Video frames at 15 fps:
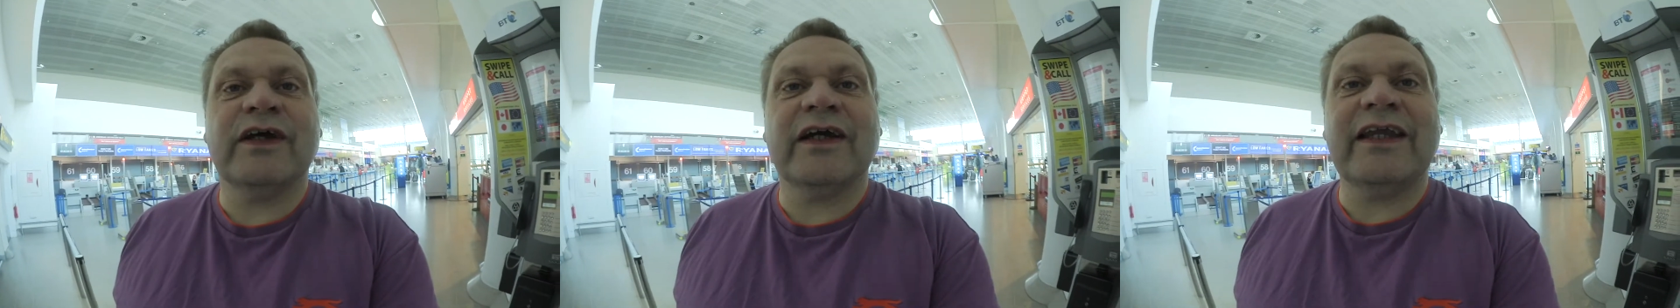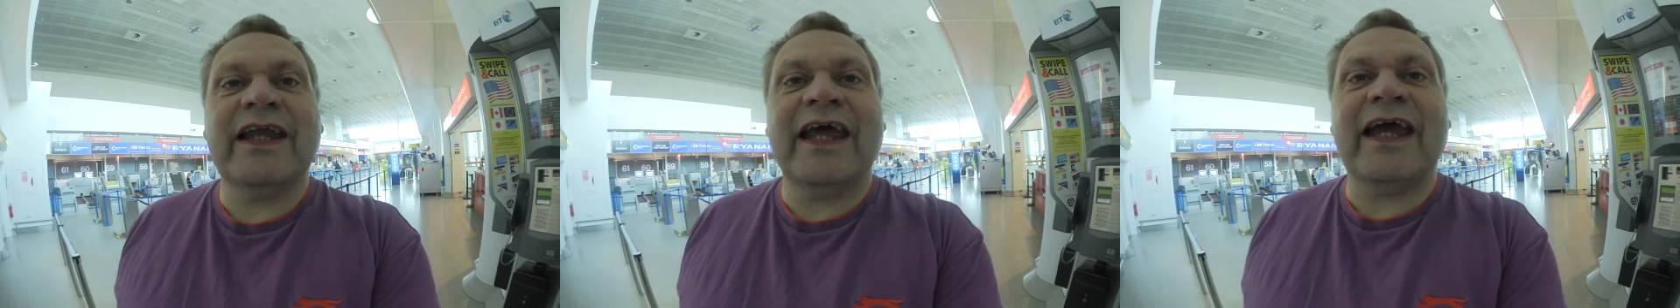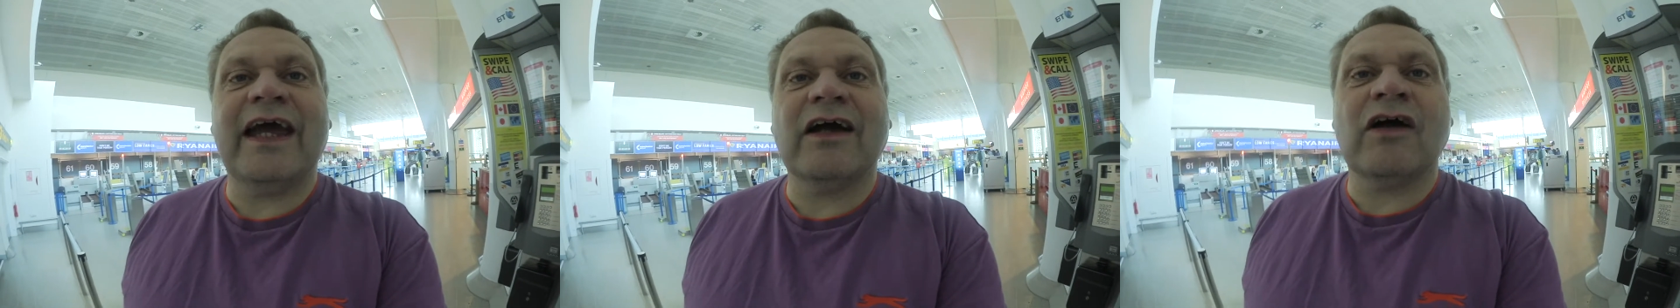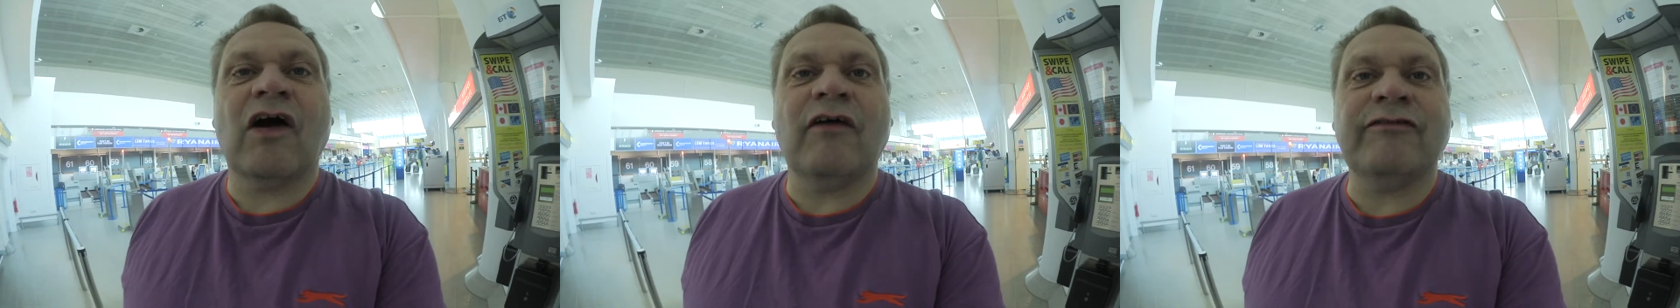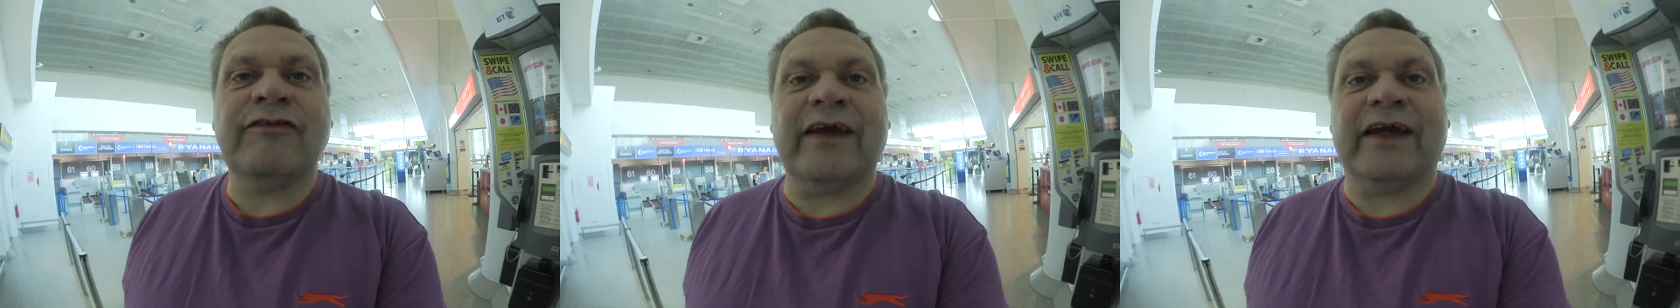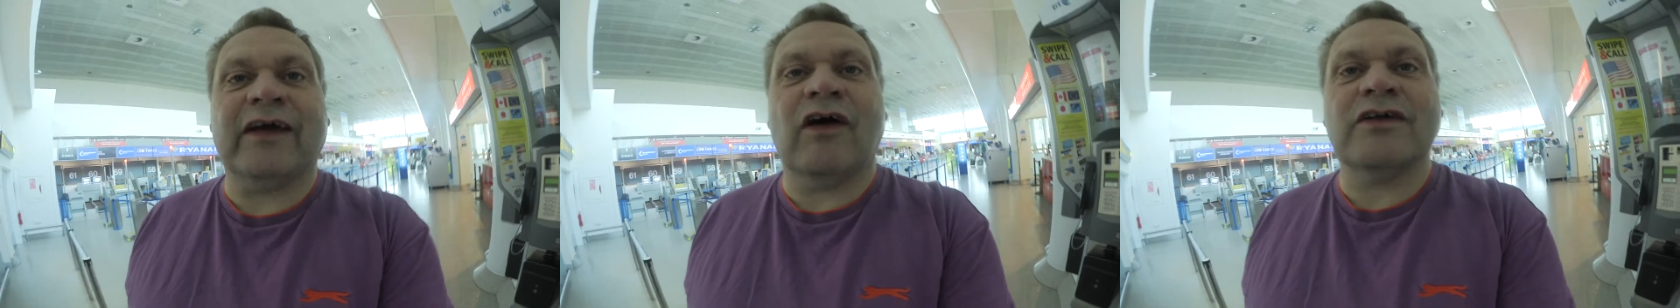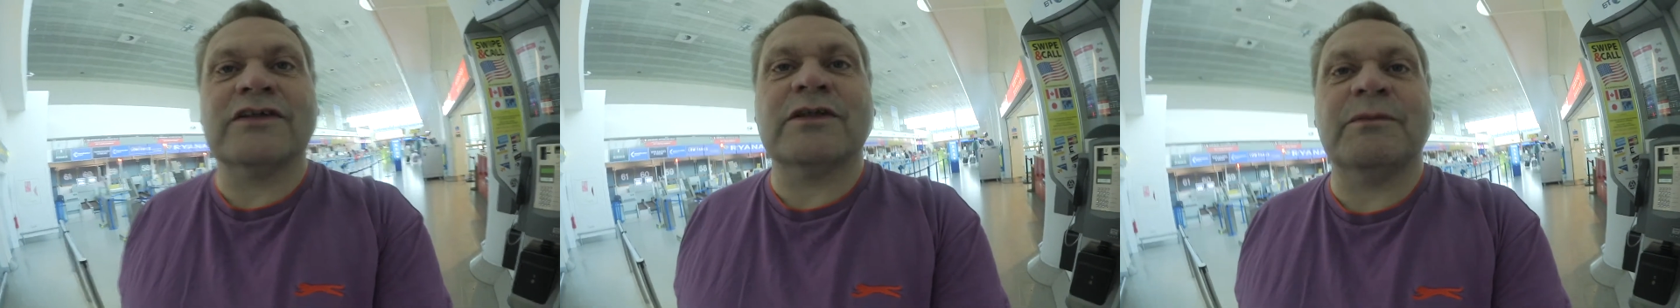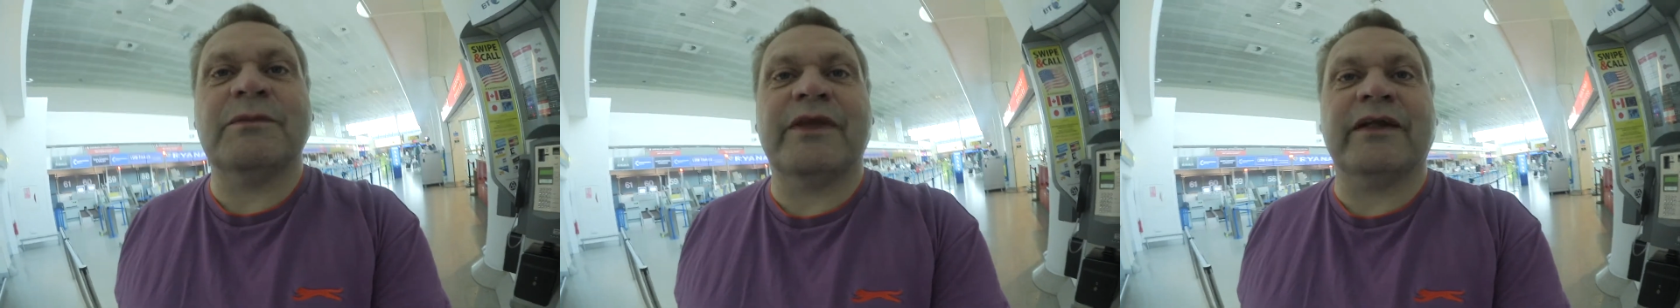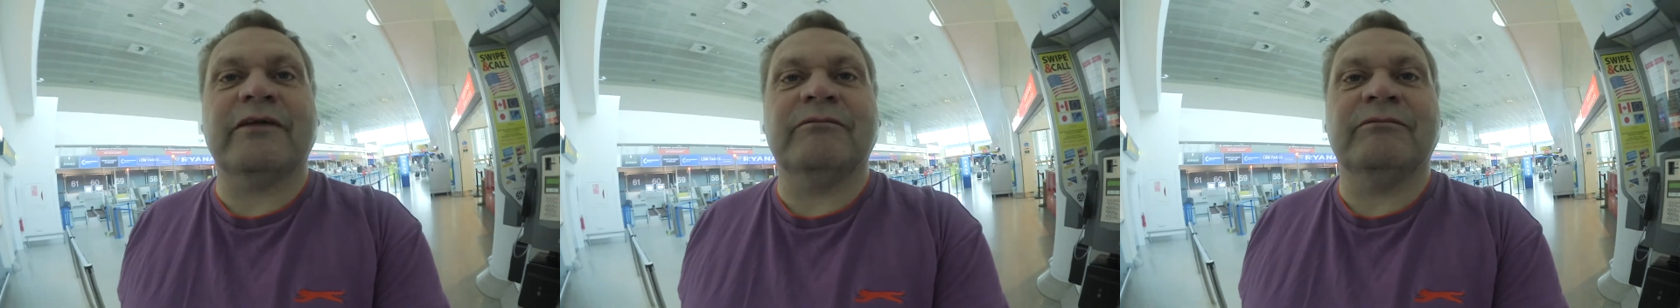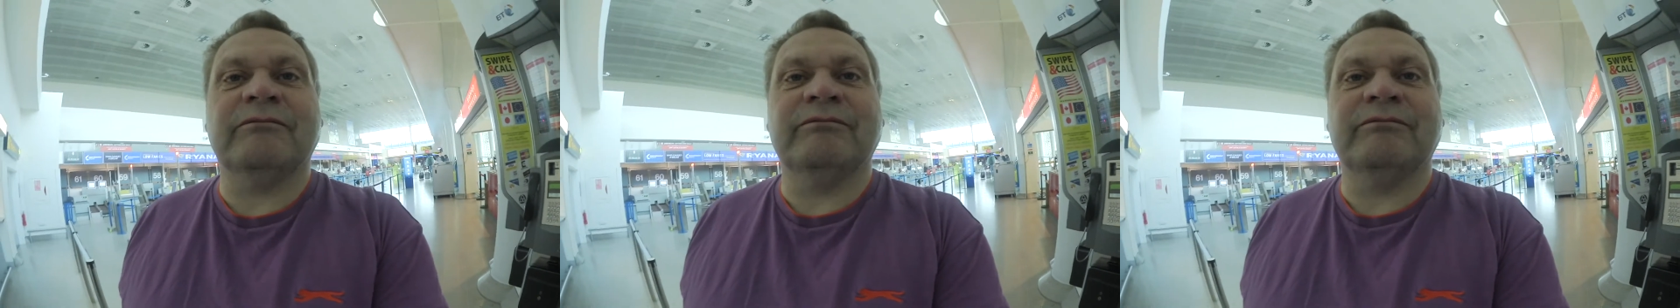can hit a coffee or something.